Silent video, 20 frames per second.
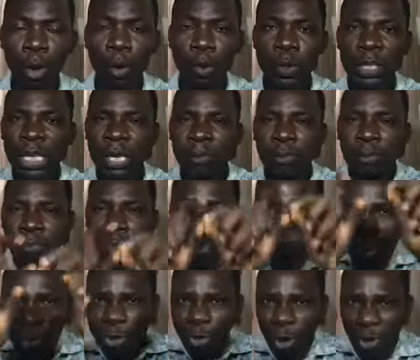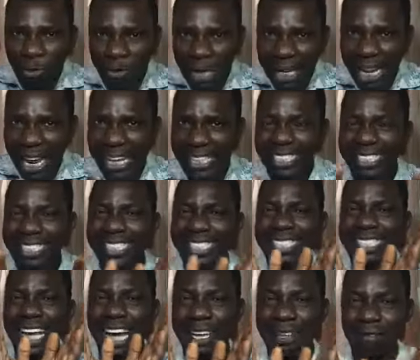The mood of the lighting in
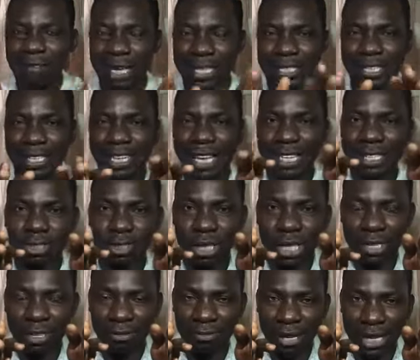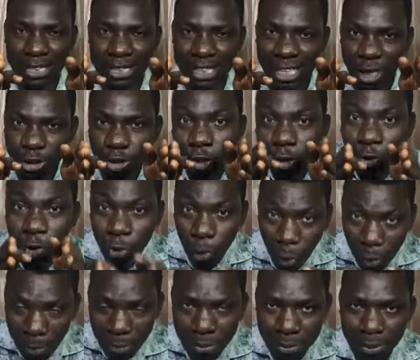that investigation
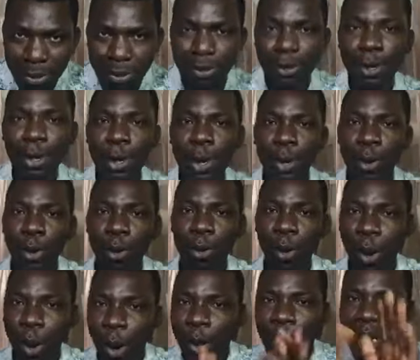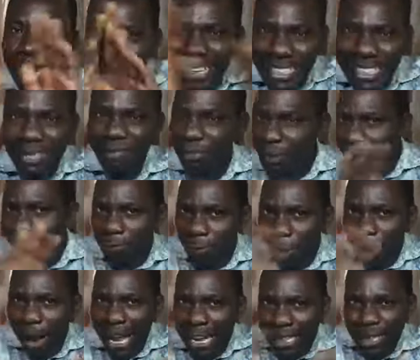room, already
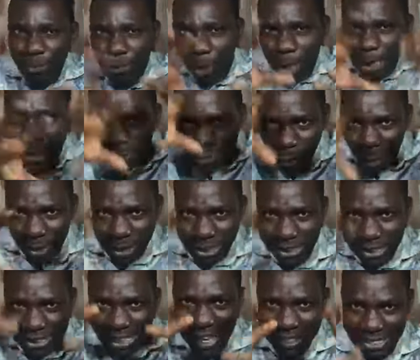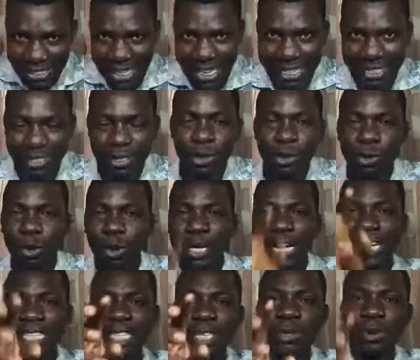before anybody talks in that set, you
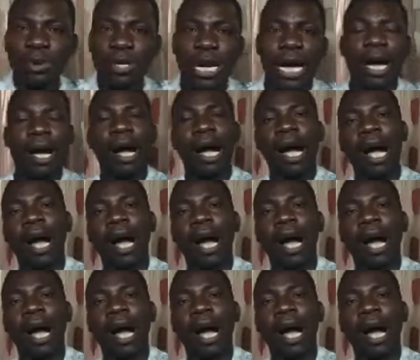already know that